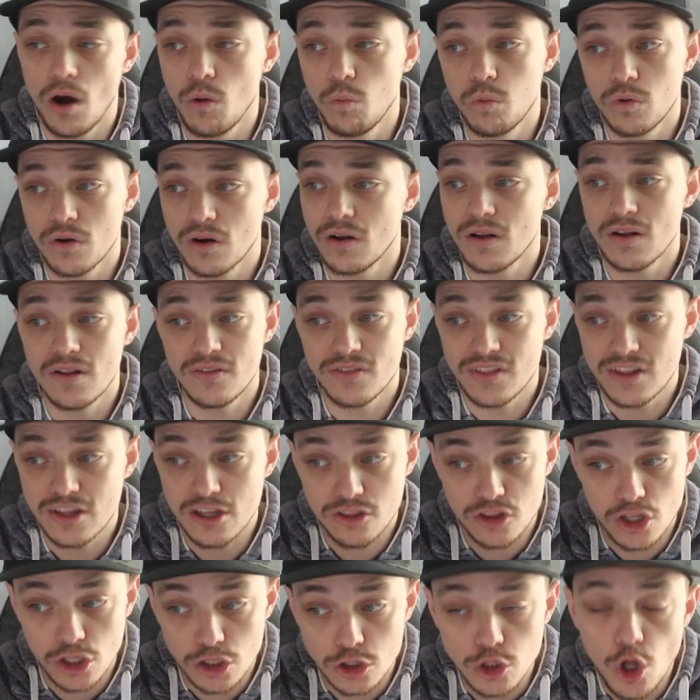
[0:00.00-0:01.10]

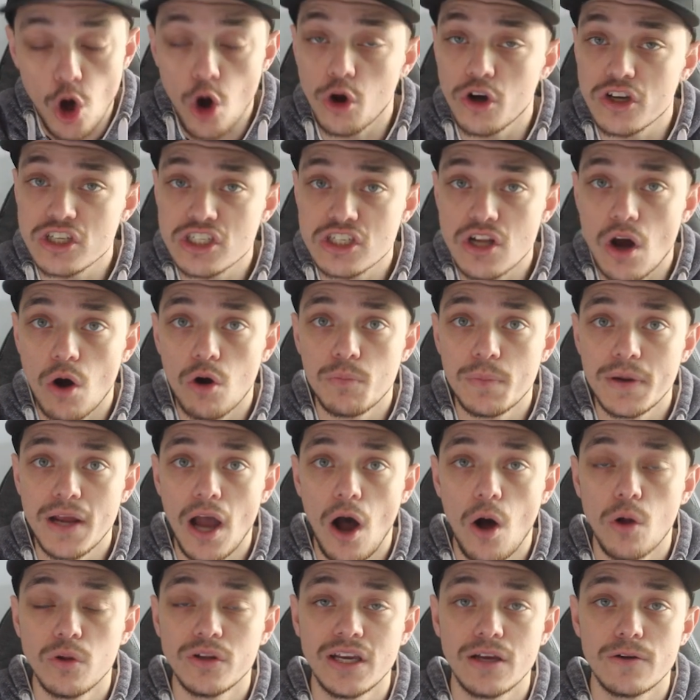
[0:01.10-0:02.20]
The longest I would be
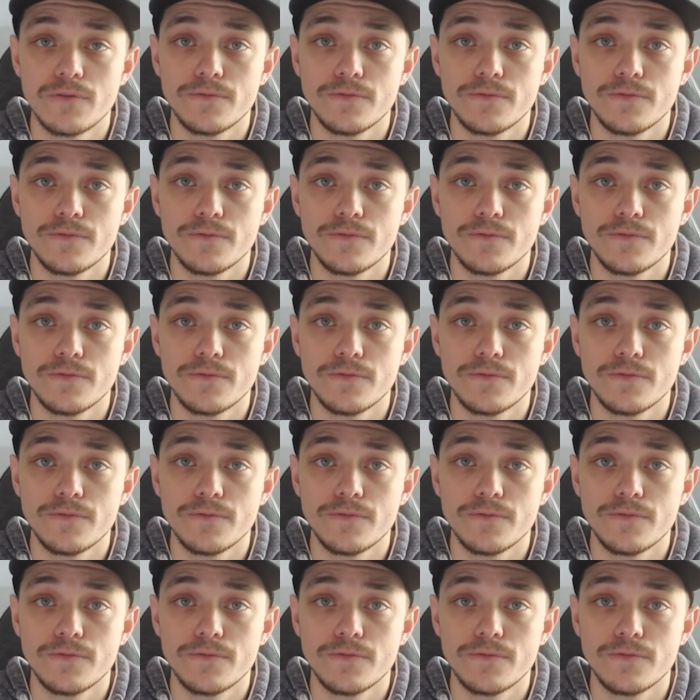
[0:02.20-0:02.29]
holding